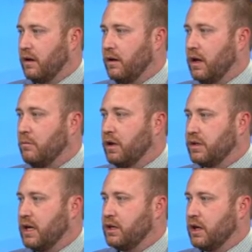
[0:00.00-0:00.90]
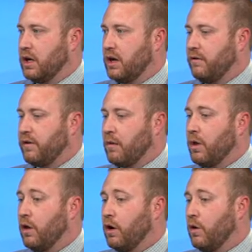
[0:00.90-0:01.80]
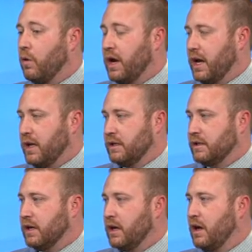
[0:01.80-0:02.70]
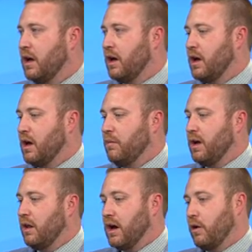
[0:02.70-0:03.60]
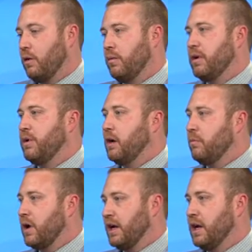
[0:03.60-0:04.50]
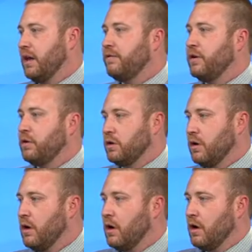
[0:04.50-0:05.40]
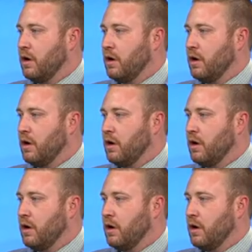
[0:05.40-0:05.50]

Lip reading: embolization have come a long ways in allowing women to become pregnant in the future. So